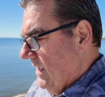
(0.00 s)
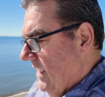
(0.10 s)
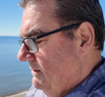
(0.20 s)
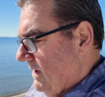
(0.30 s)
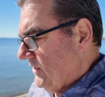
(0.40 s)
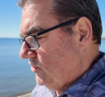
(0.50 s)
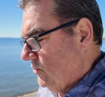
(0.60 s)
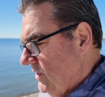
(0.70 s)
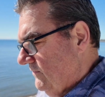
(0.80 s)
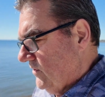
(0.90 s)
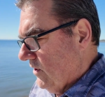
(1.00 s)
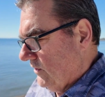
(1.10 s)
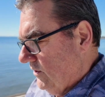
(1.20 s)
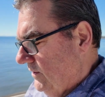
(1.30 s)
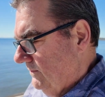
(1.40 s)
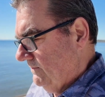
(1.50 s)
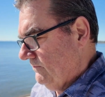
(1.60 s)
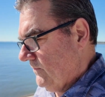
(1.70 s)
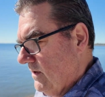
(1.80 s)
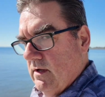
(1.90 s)
And make sure you've got
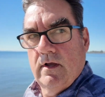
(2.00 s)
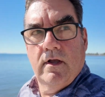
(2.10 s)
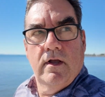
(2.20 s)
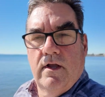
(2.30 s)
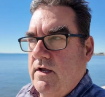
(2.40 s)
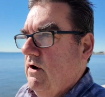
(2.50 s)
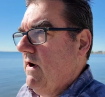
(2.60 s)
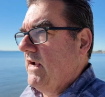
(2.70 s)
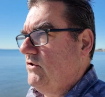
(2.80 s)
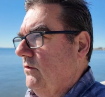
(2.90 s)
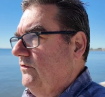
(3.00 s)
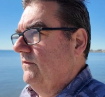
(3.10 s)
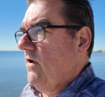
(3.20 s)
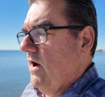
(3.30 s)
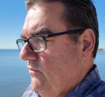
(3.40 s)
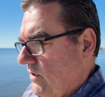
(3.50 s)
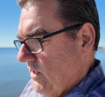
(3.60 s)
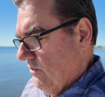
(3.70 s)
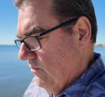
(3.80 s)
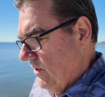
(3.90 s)
your actual survival
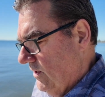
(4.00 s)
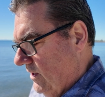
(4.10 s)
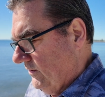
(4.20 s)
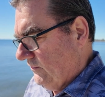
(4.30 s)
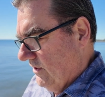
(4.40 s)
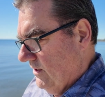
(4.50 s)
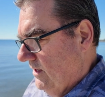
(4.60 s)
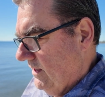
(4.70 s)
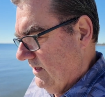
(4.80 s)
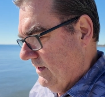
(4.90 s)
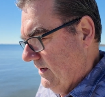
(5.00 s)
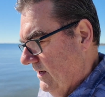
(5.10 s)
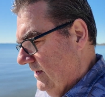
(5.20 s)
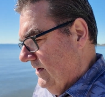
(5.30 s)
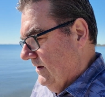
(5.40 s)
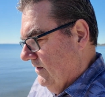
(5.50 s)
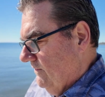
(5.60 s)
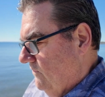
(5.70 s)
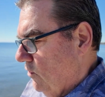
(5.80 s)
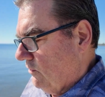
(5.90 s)
kit organised.
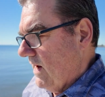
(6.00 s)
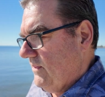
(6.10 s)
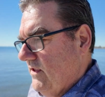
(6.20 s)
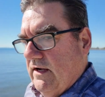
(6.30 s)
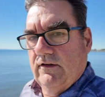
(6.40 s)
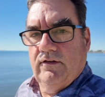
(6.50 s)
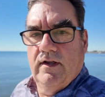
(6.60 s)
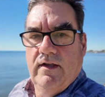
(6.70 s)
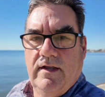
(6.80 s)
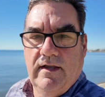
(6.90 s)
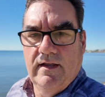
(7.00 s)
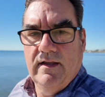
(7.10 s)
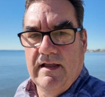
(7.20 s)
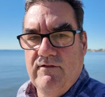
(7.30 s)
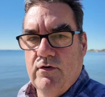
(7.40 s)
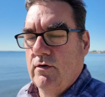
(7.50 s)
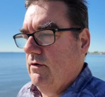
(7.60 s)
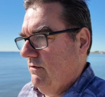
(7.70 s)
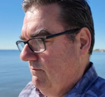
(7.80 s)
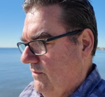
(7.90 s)
4 great things if you're
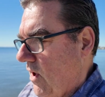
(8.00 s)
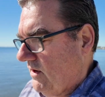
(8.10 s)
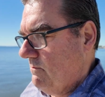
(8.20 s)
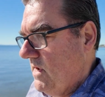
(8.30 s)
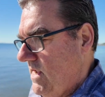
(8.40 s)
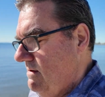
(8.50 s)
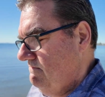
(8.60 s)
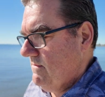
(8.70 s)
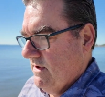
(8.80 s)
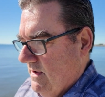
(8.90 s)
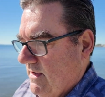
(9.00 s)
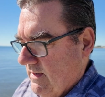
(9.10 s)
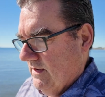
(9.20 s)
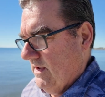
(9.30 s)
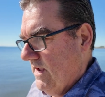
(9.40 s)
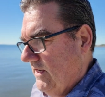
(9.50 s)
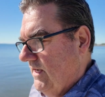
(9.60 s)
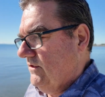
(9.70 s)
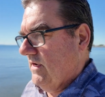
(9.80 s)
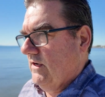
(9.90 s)
like me, heading
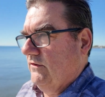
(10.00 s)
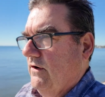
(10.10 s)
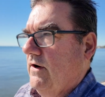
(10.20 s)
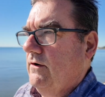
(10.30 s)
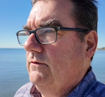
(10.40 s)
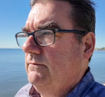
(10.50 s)
into exile.